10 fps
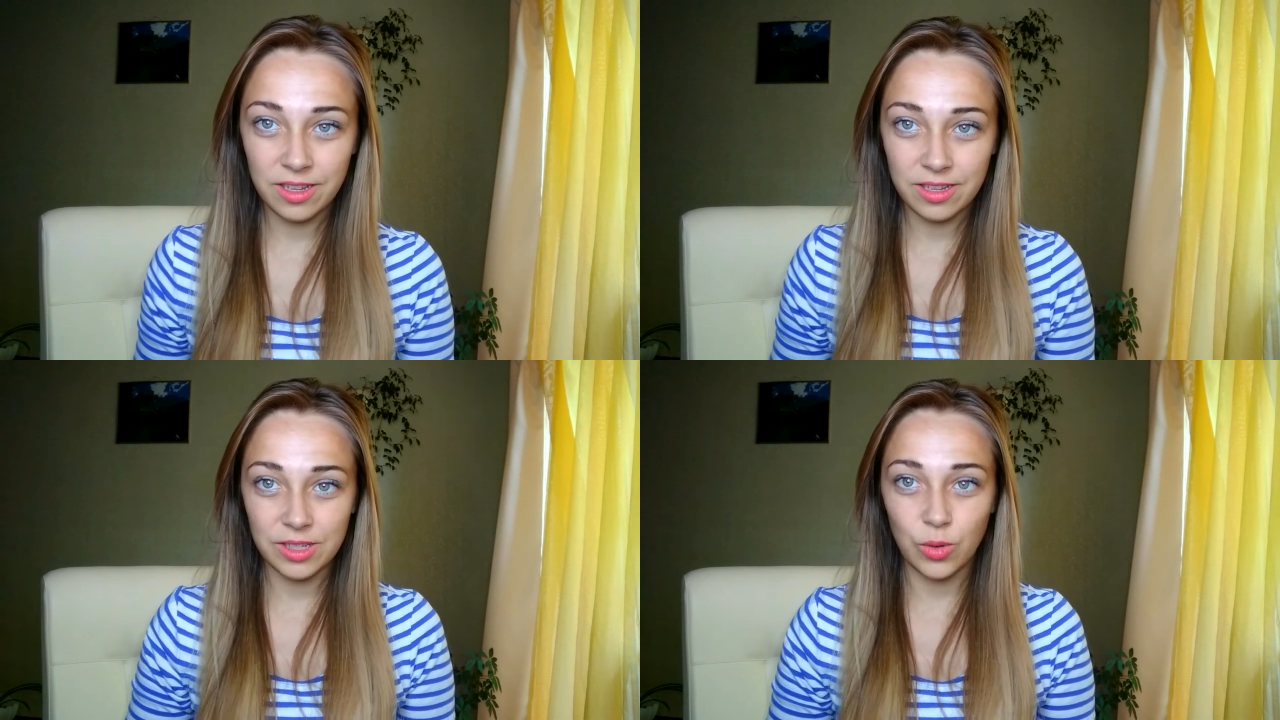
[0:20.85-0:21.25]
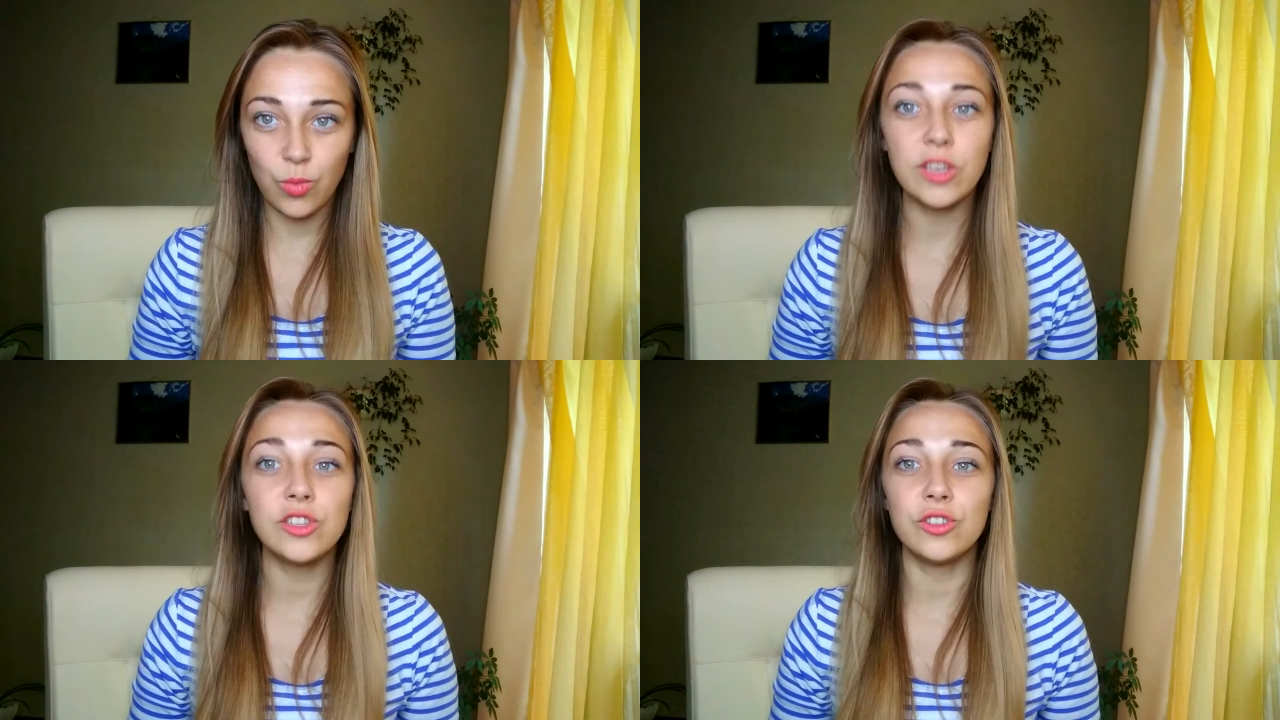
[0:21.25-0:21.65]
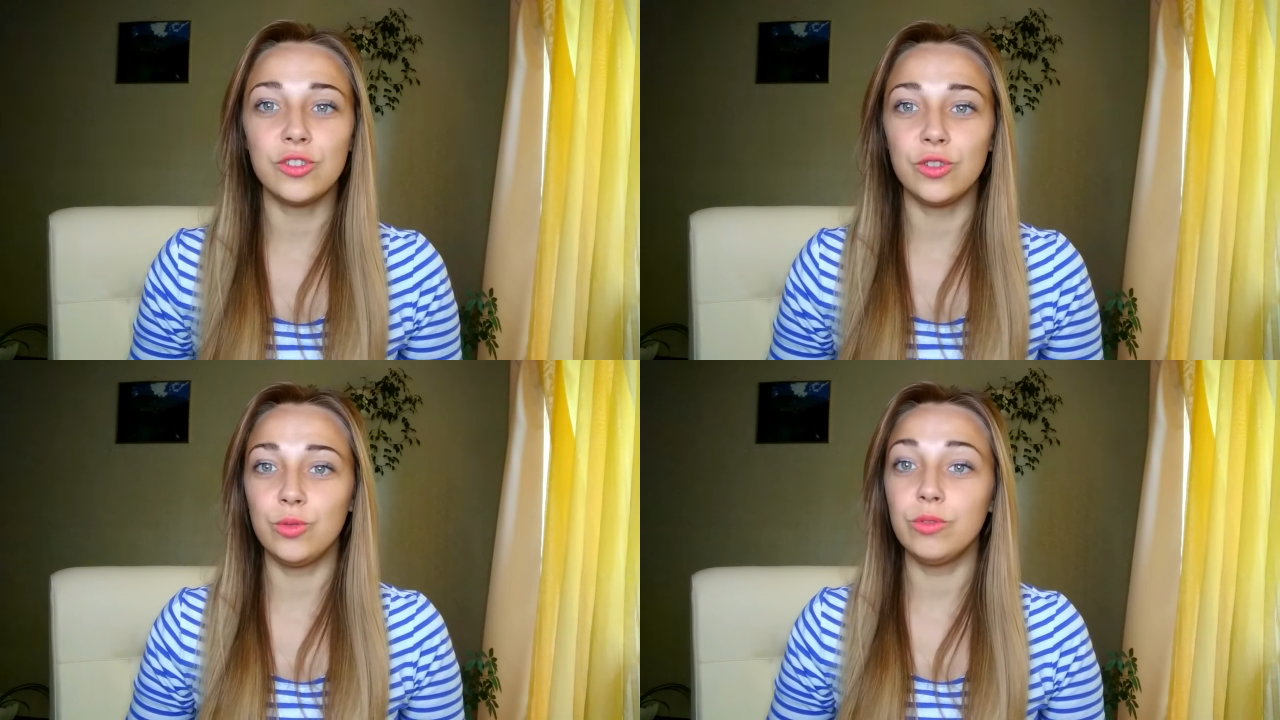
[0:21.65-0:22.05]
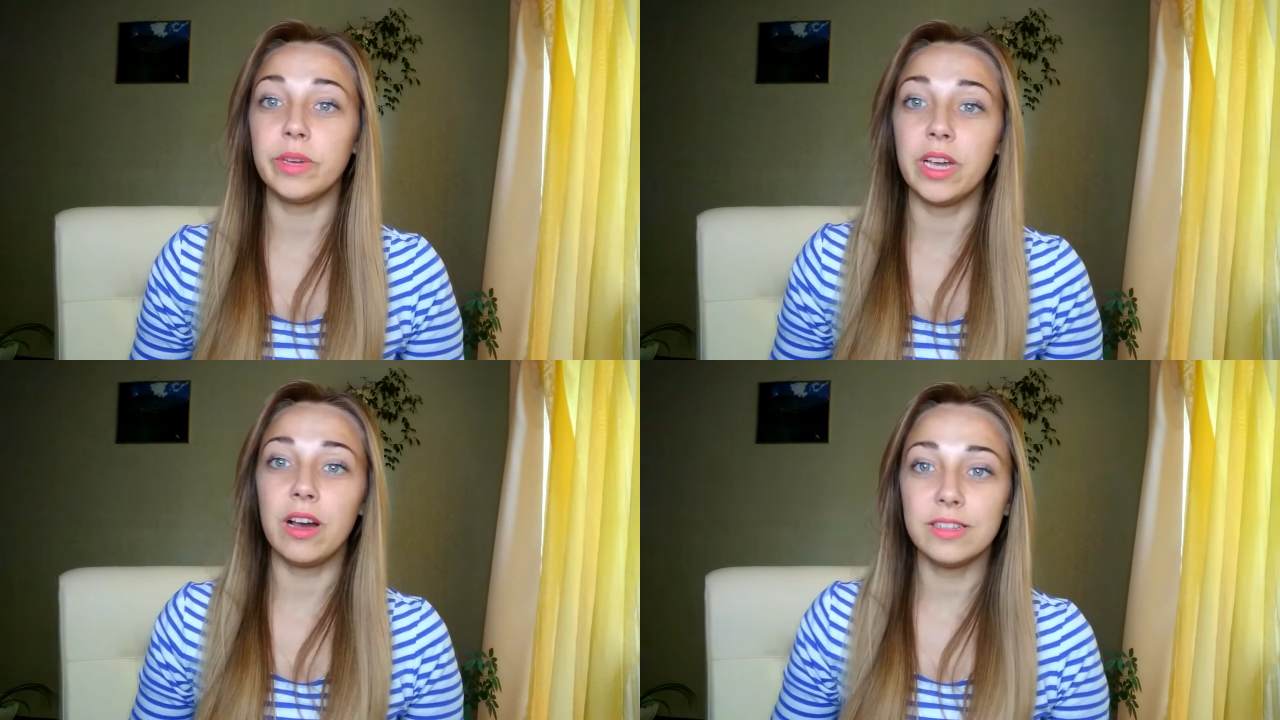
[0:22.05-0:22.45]
It's a question to you, and
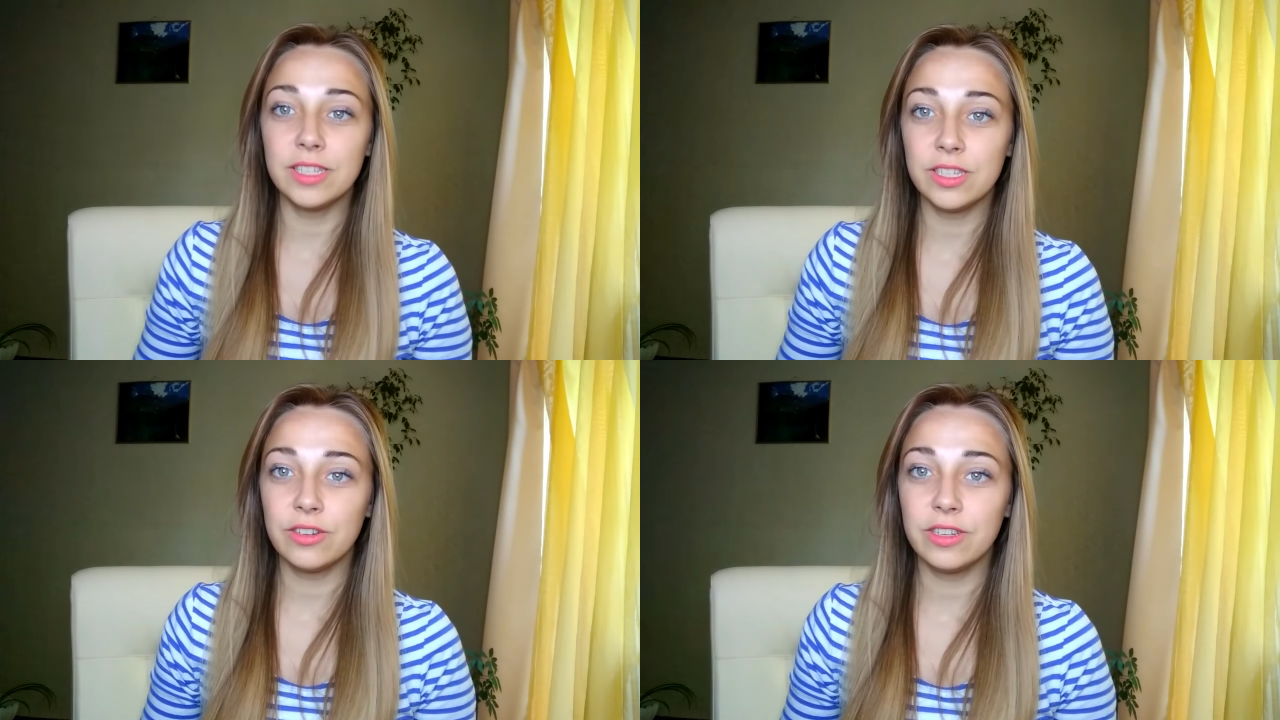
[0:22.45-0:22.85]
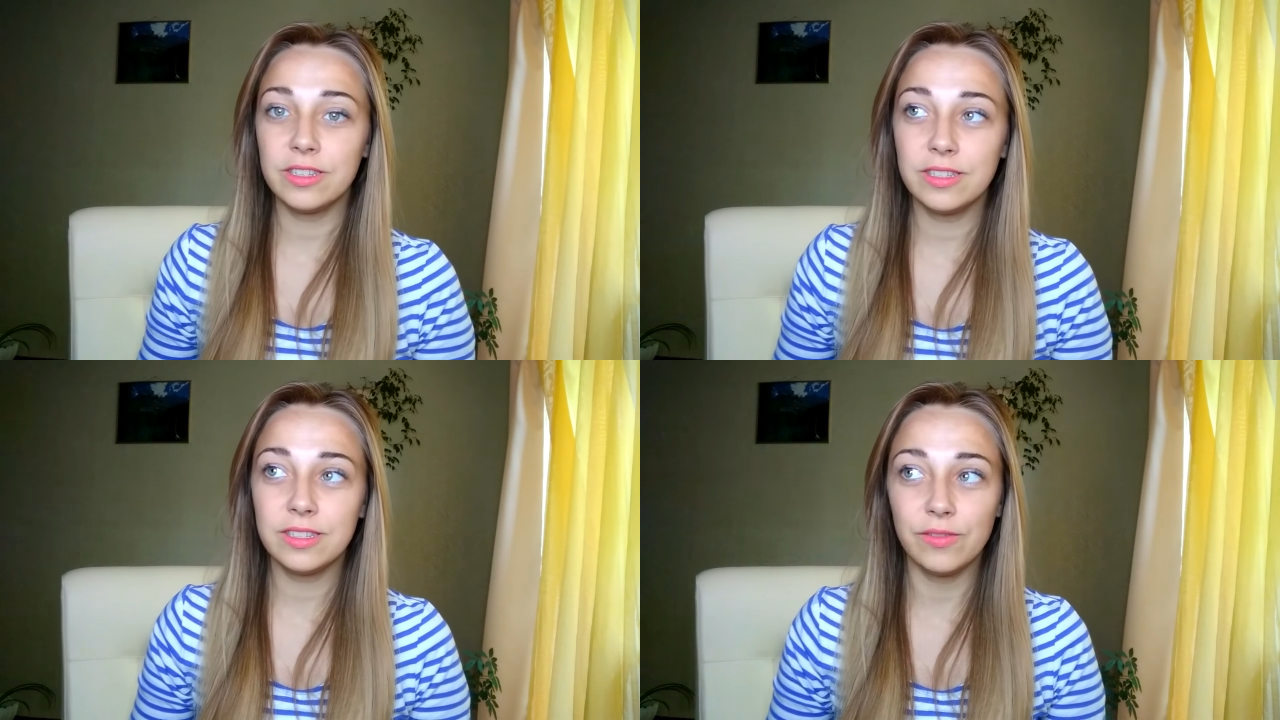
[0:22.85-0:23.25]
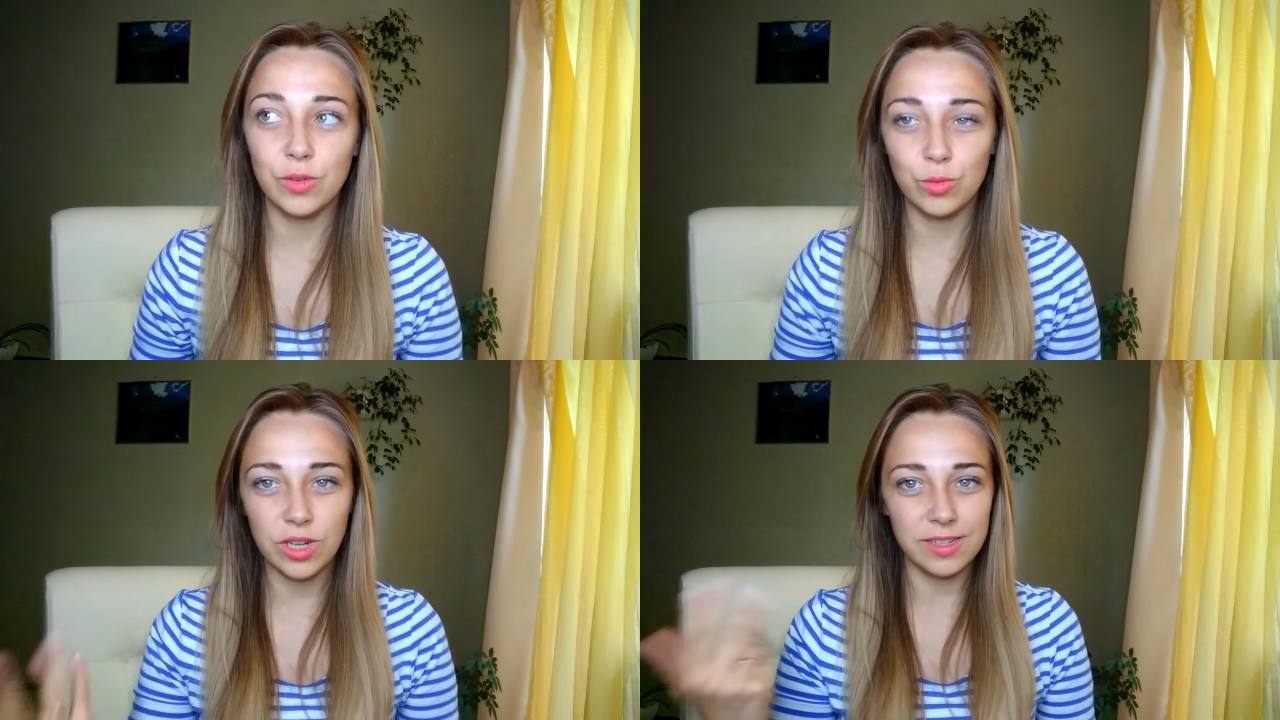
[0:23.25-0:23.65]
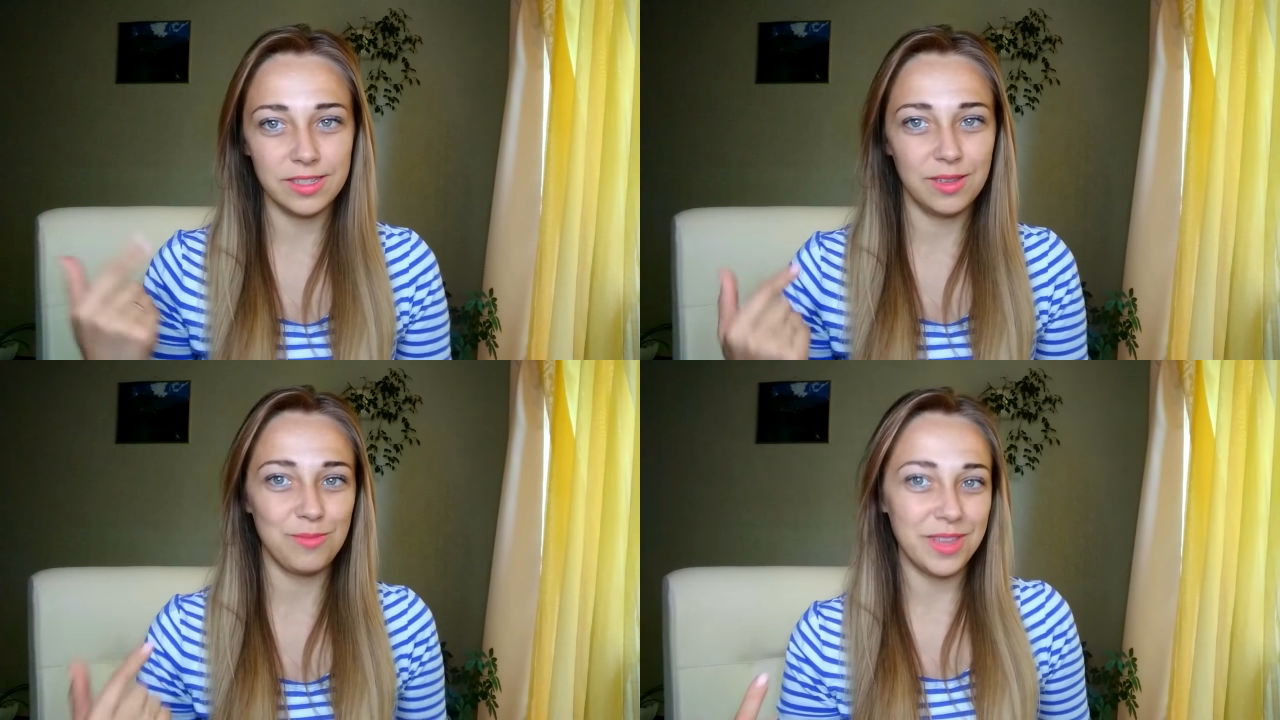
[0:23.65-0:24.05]
my answer is, if you would
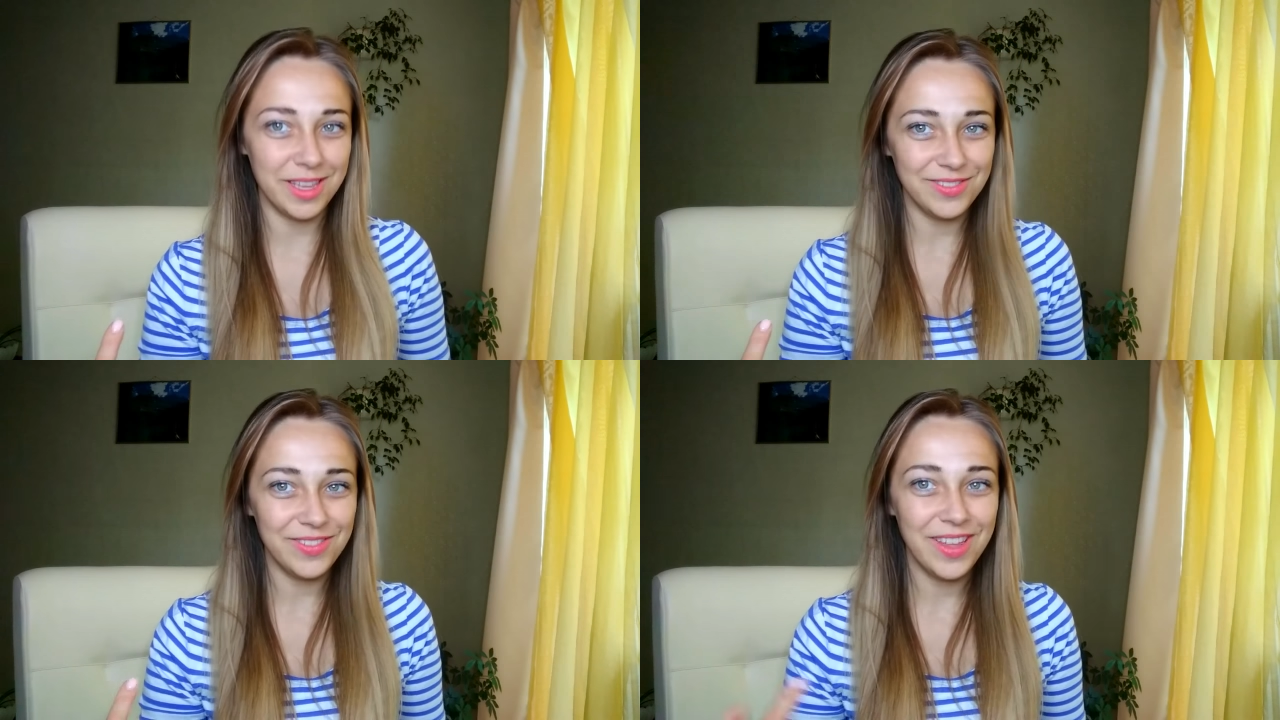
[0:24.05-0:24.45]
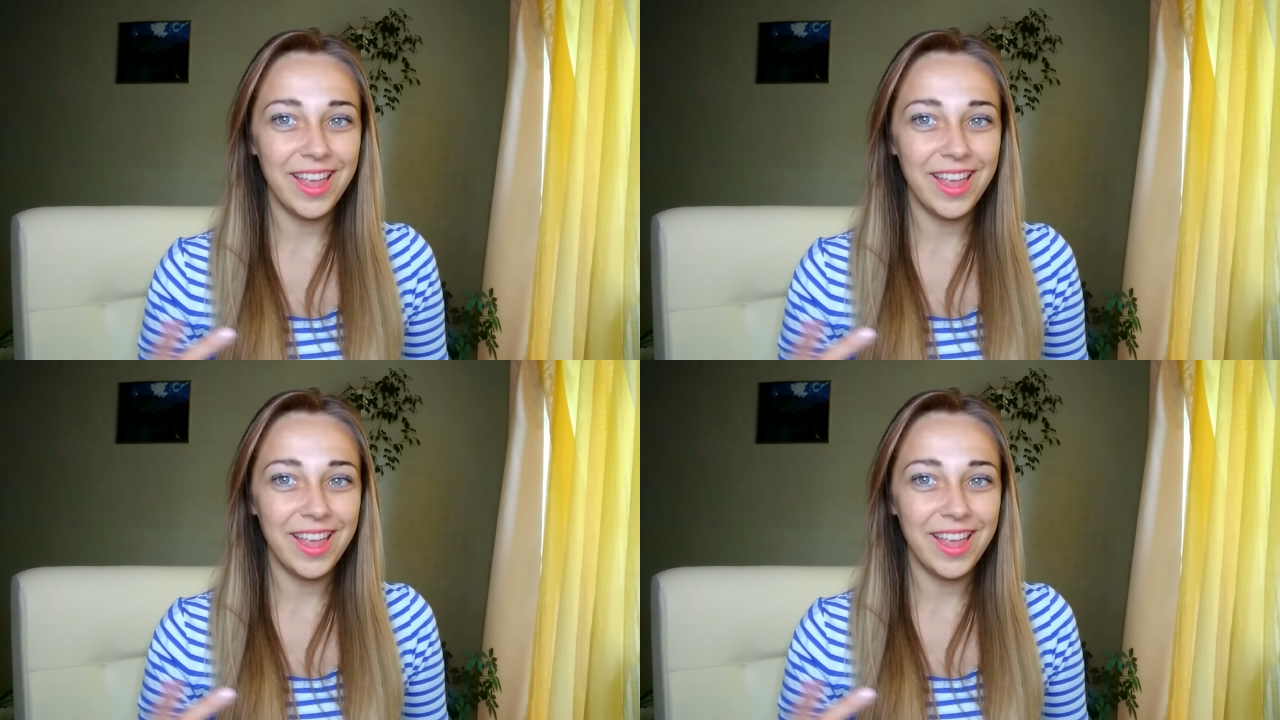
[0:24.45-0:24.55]
ask me,